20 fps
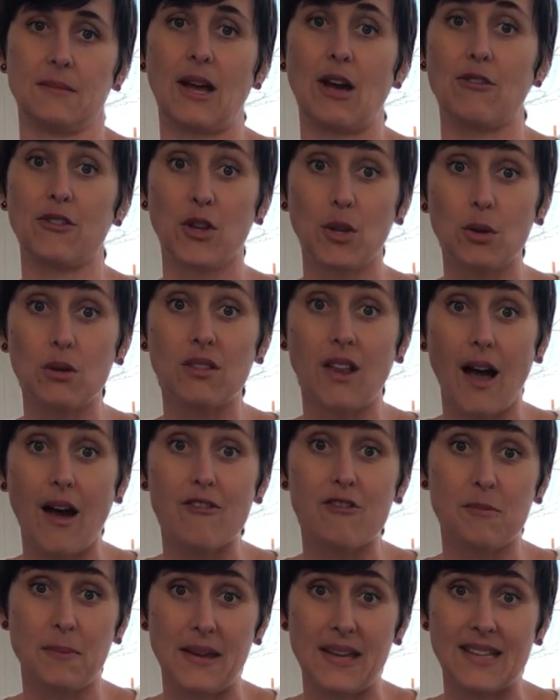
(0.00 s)
Now, if you
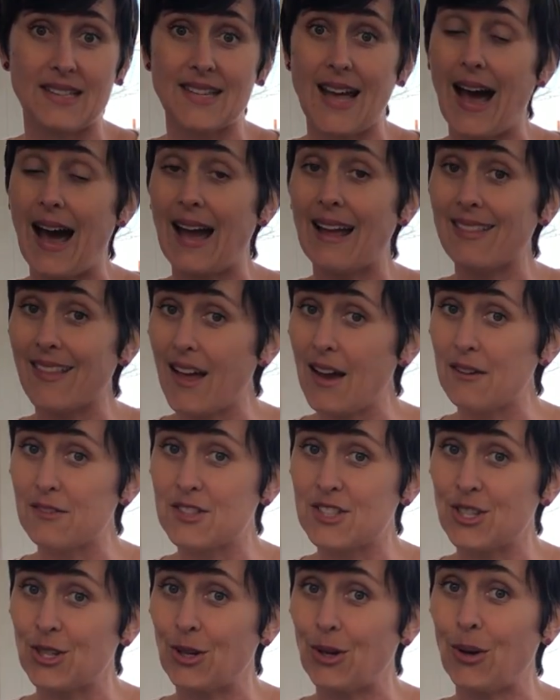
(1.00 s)
love beets, I love
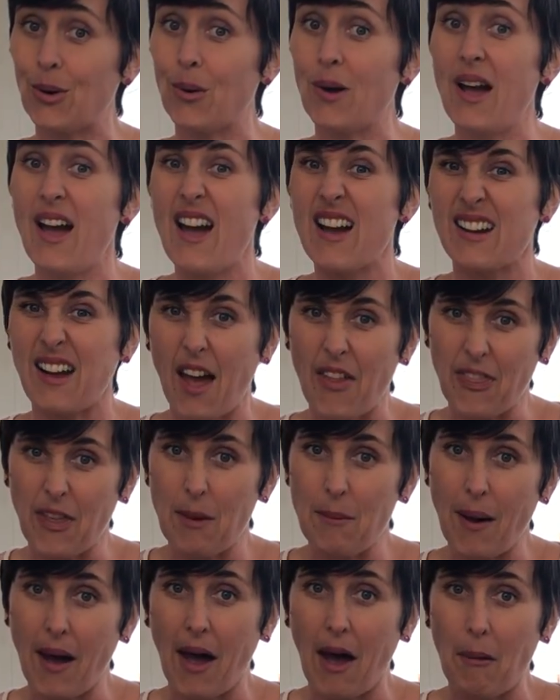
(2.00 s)
to cut
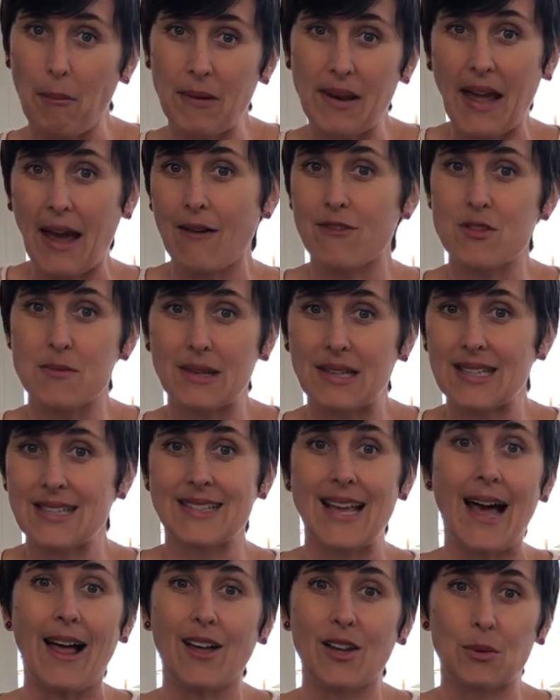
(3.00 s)
them up and have them in a
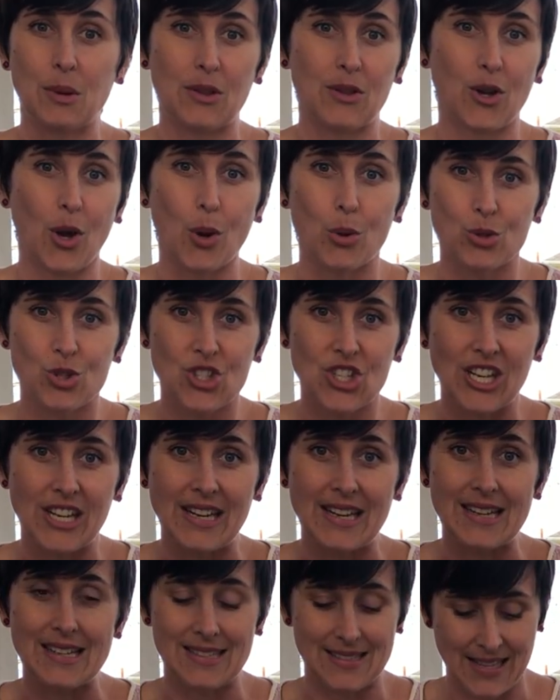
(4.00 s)
salad with goat
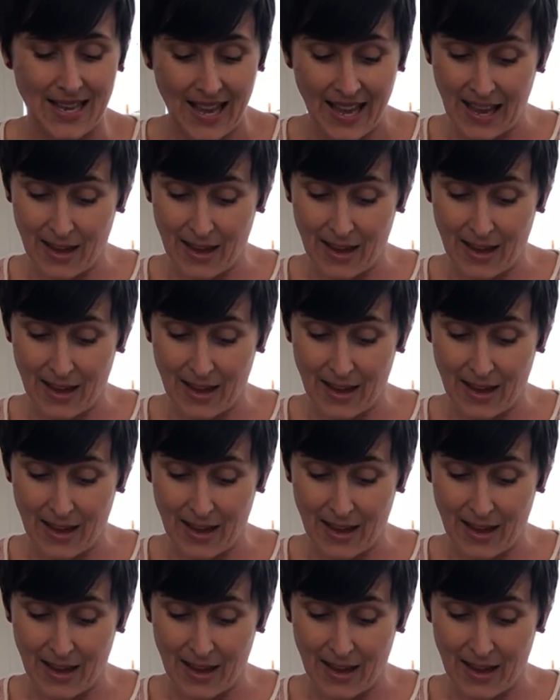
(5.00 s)
cheese.